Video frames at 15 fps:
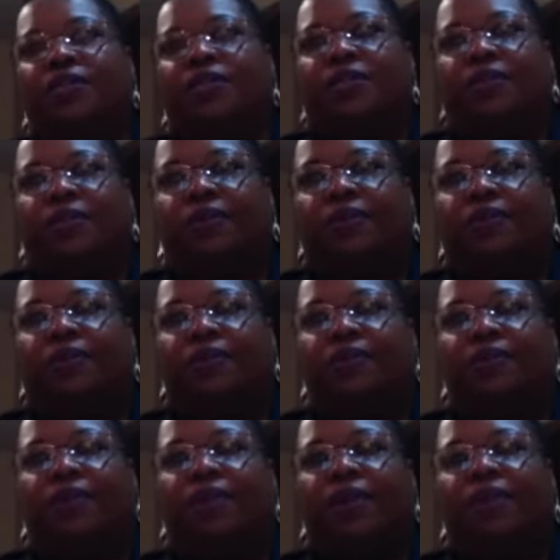to do
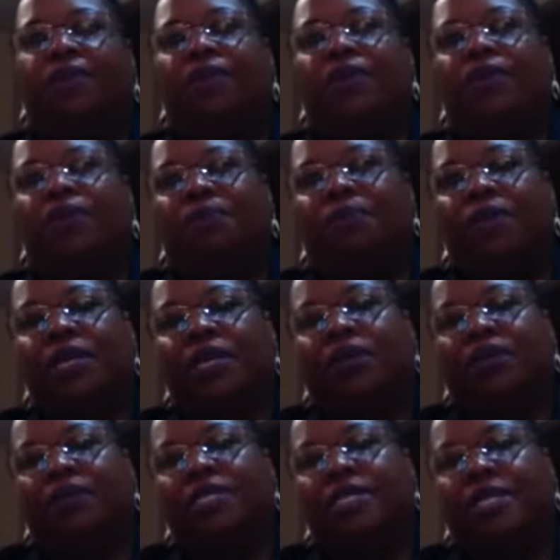and what you're
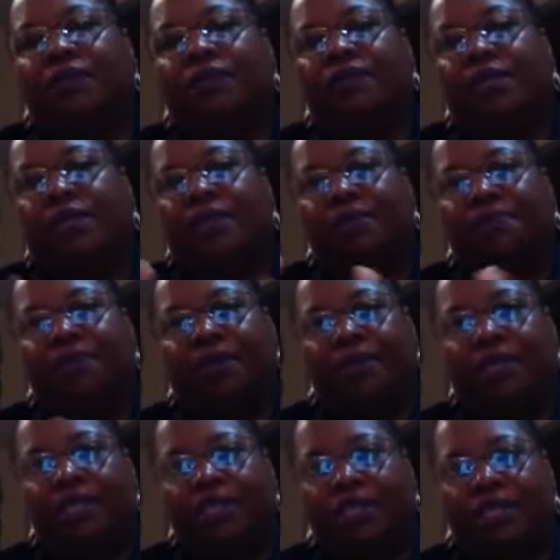putting yourself in the
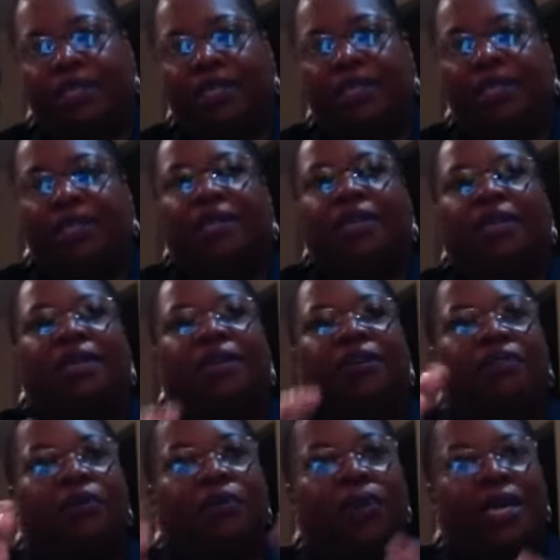position
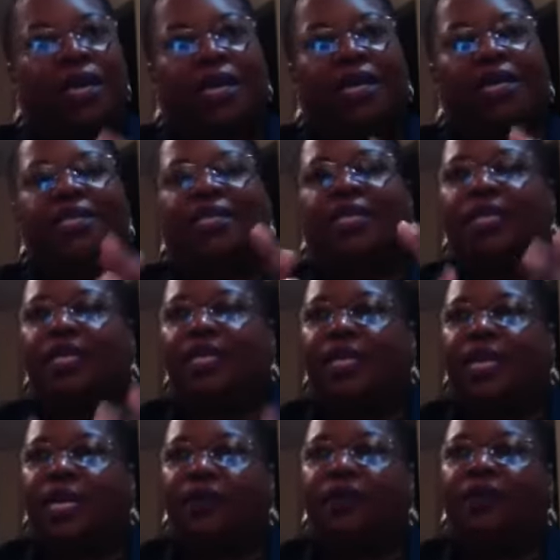of awareness and
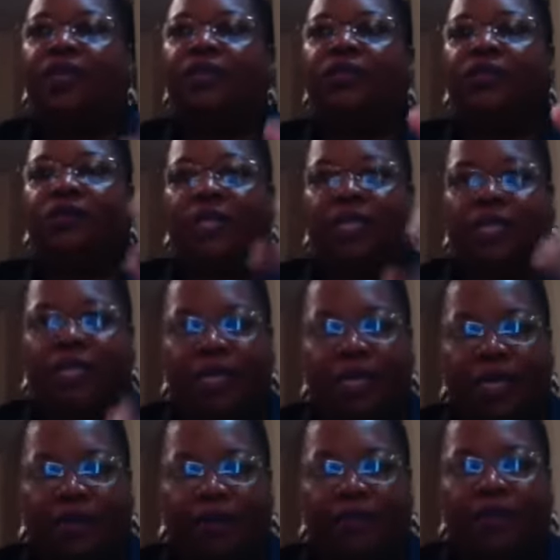allowing to
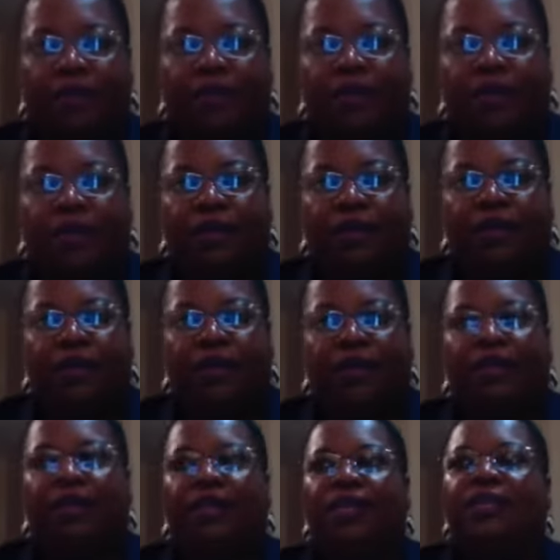receive
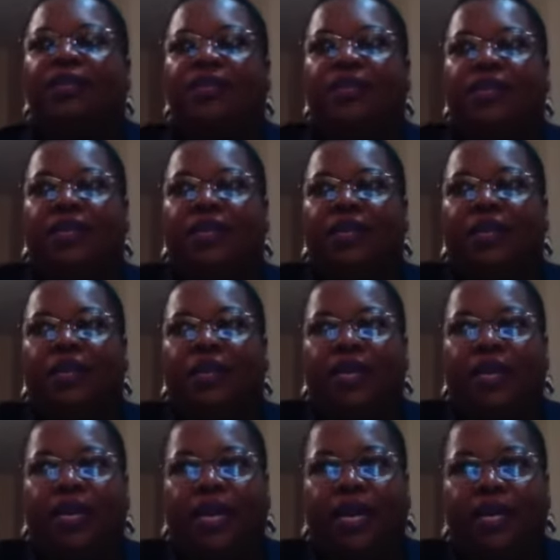is the
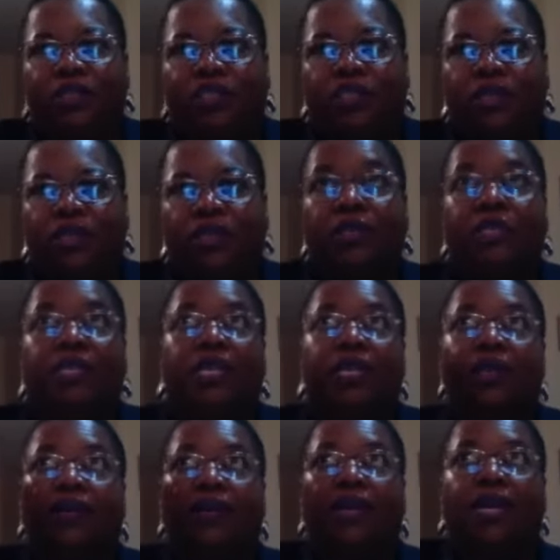answers
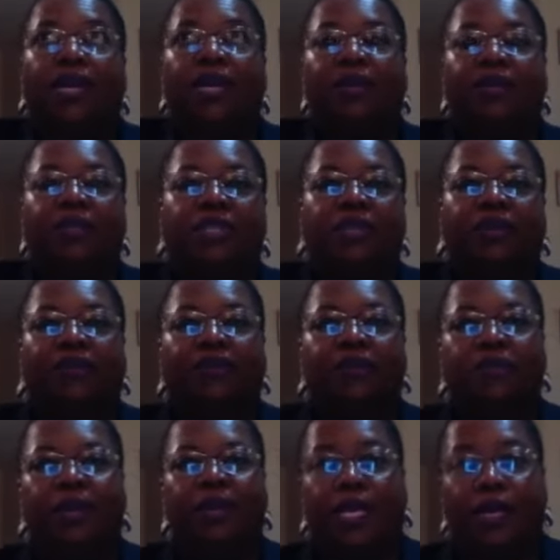that your higher self
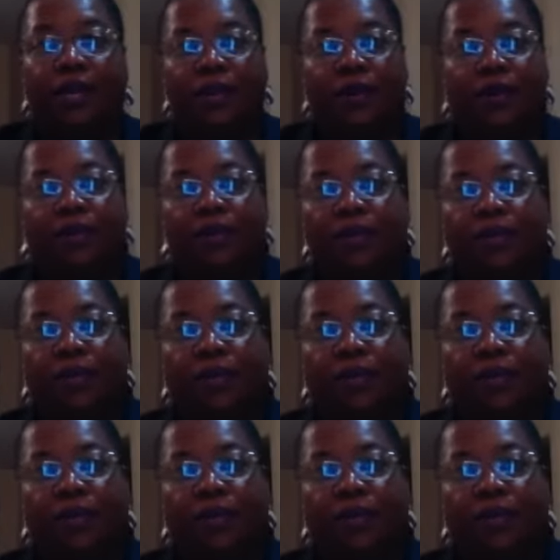already know